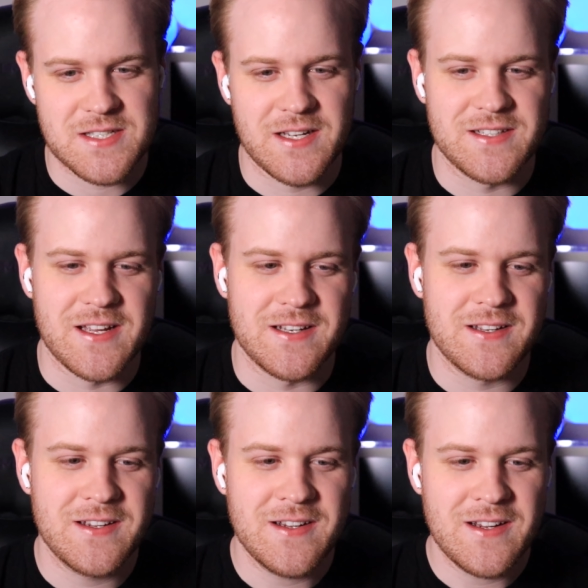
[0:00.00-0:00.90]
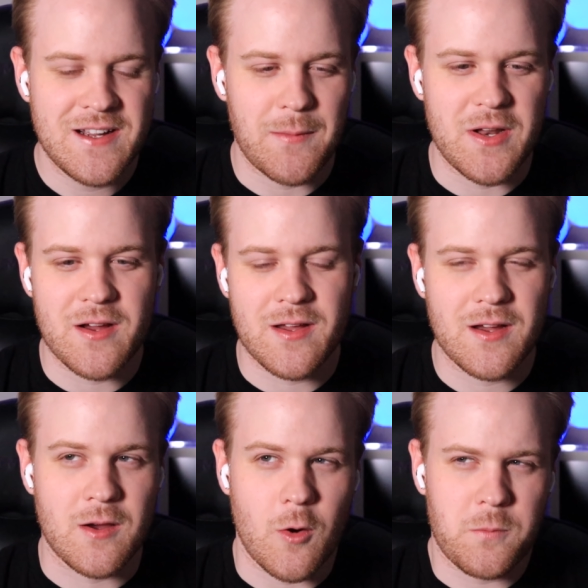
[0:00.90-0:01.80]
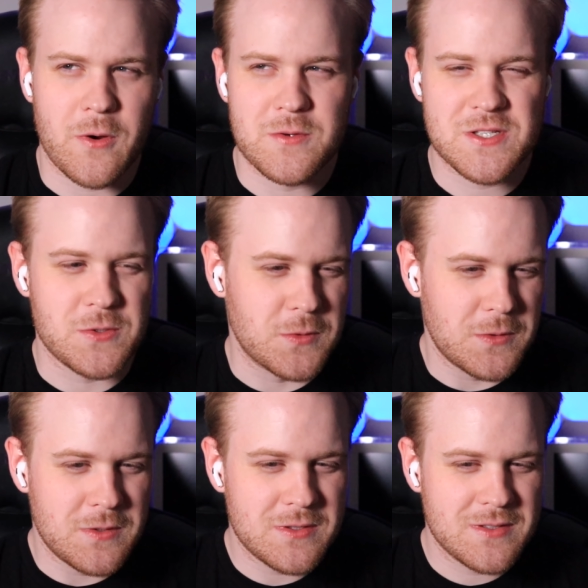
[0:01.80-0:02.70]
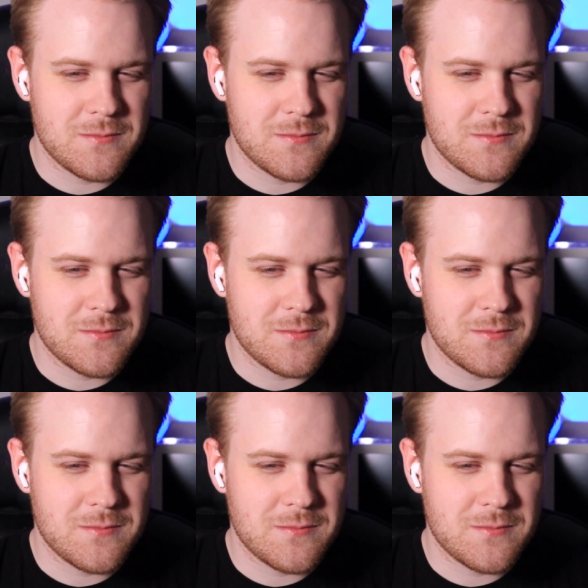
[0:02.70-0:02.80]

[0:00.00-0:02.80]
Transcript: and and I mean GoPro is cool.